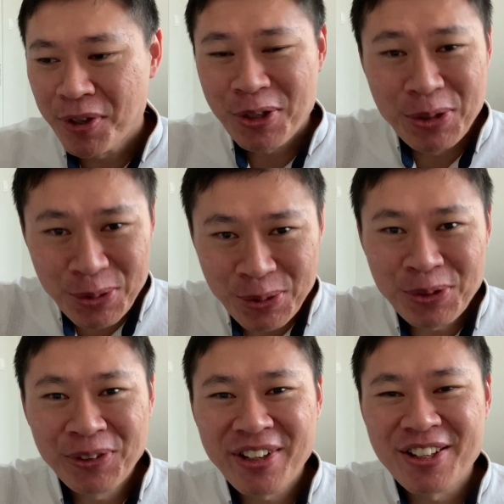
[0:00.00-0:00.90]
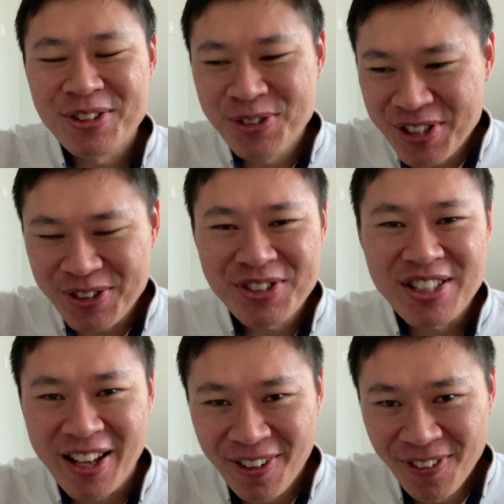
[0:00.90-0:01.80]
you do know that you need to
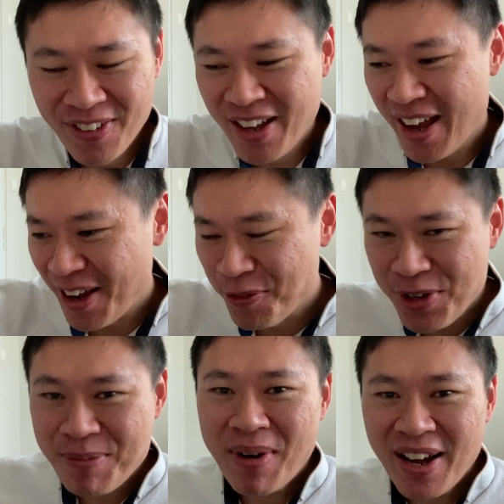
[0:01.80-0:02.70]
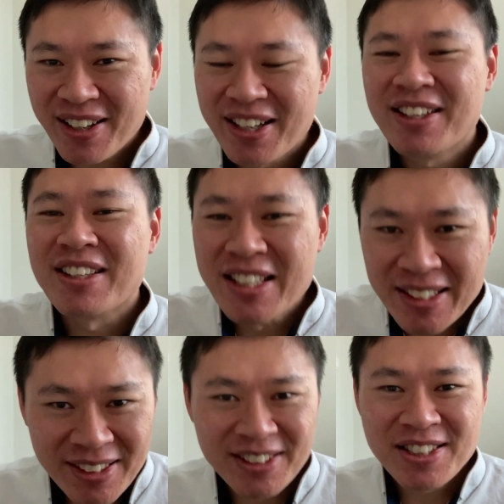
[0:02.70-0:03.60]
sell and rebuy again and
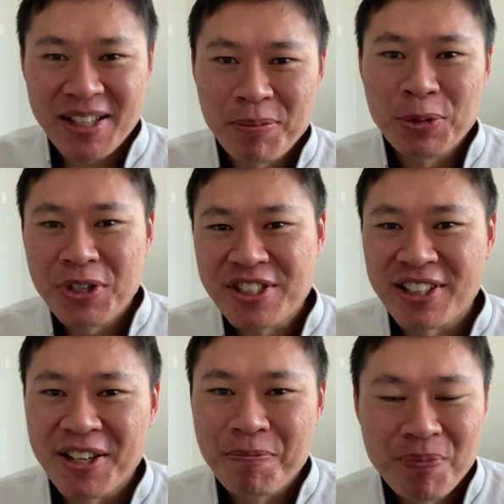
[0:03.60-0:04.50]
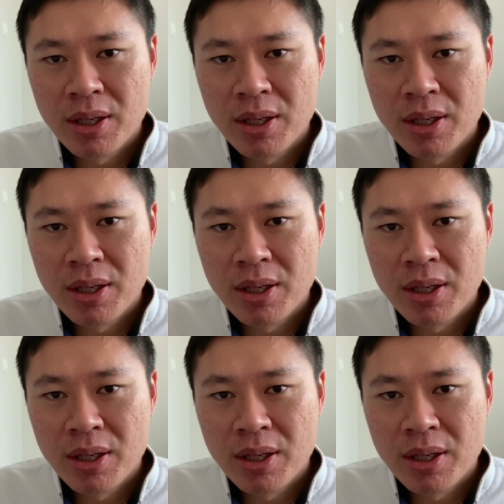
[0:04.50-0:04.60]
incur stamp duties again.